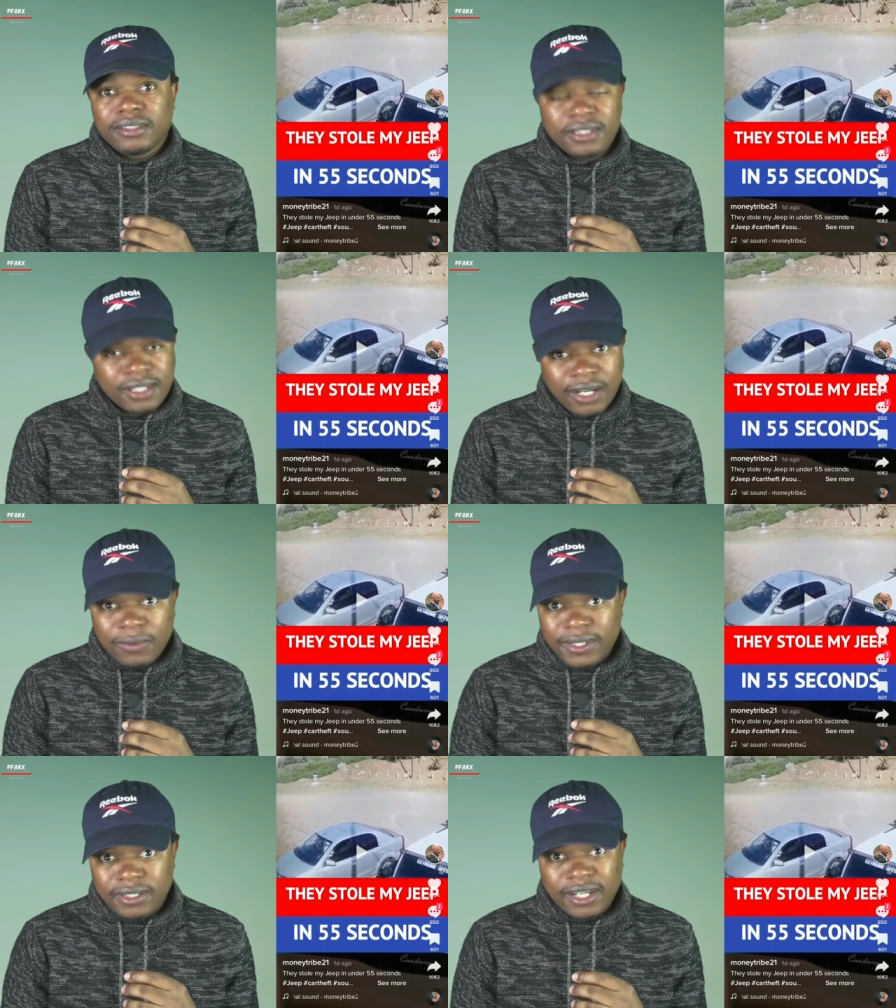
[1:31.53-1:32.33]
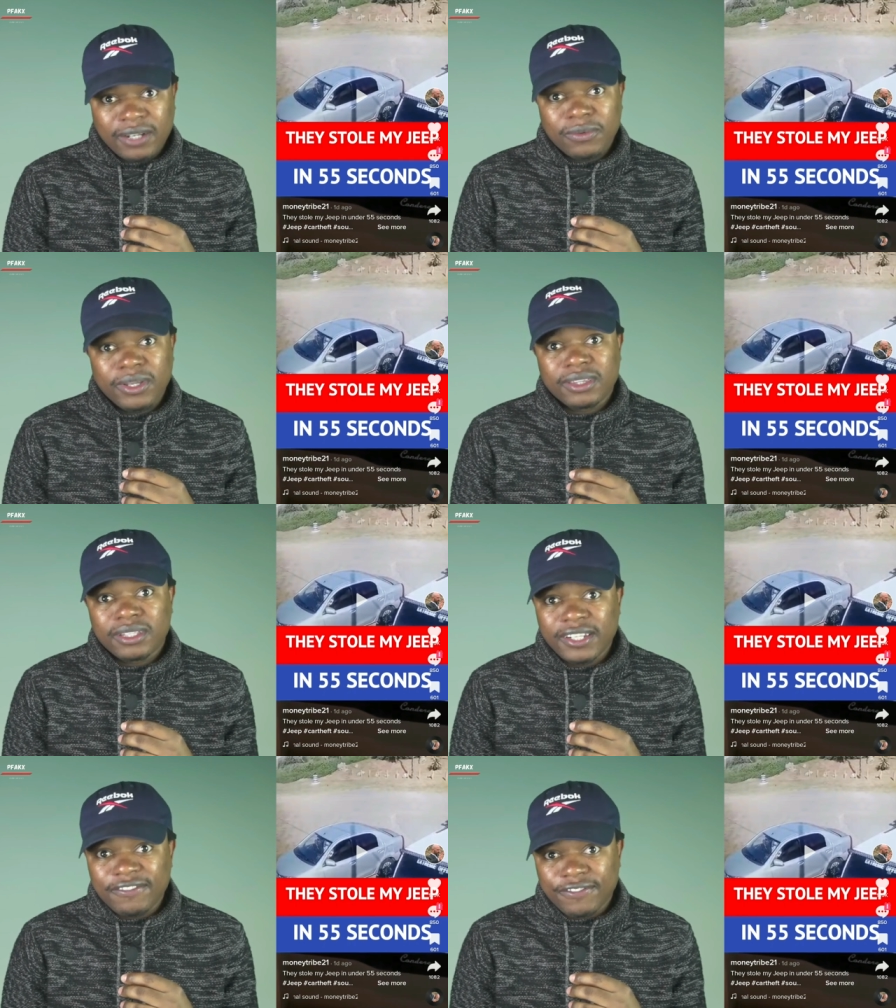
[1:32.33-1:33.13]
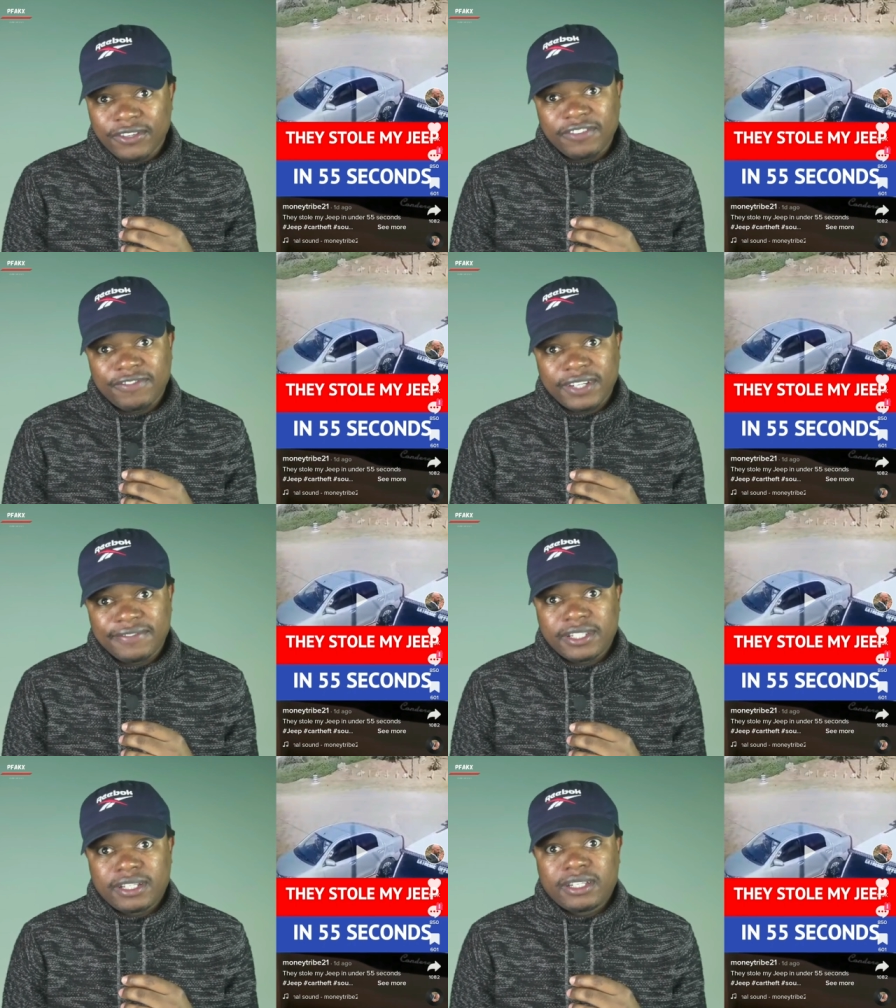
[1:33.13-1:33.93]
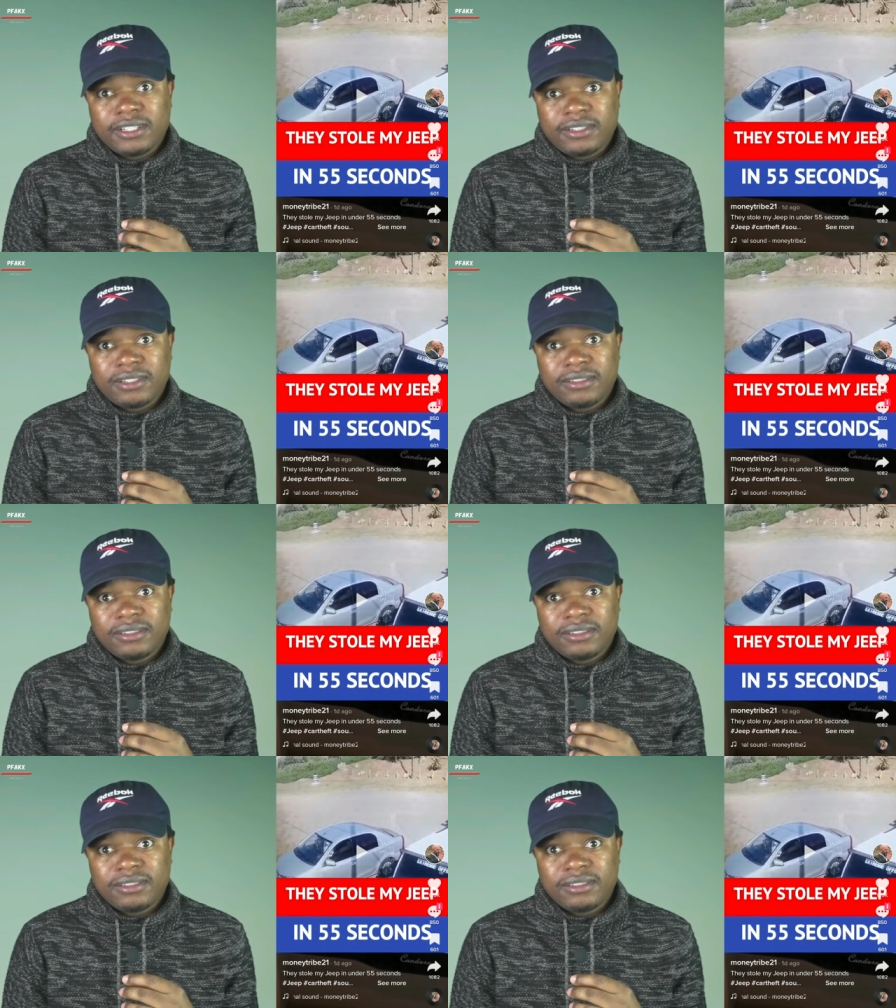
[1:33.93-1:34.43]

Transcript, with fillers: This car was done with in 45 seconds.